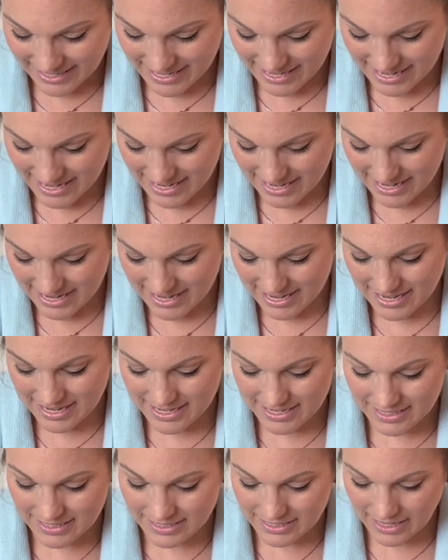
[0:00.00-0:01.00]

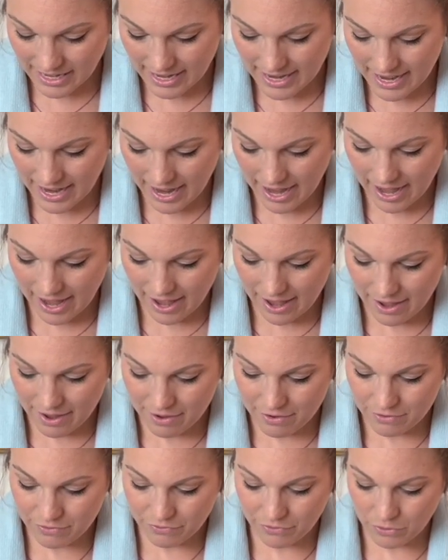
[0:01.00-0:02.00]
and I
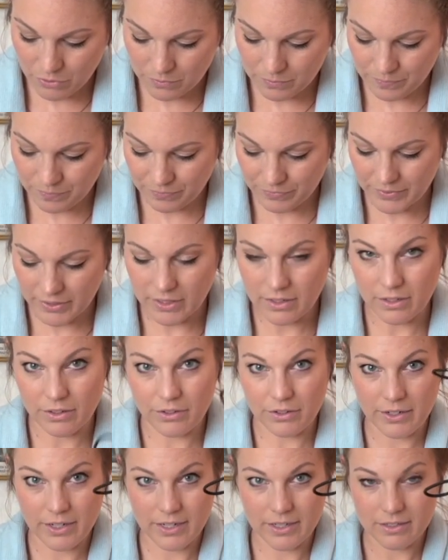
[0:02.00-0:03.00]
have
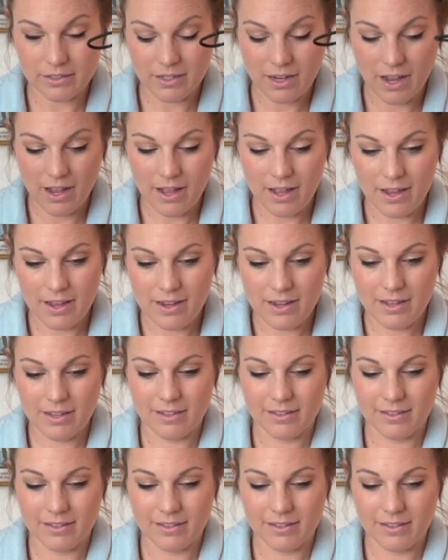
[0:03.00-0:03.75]
another hair tie,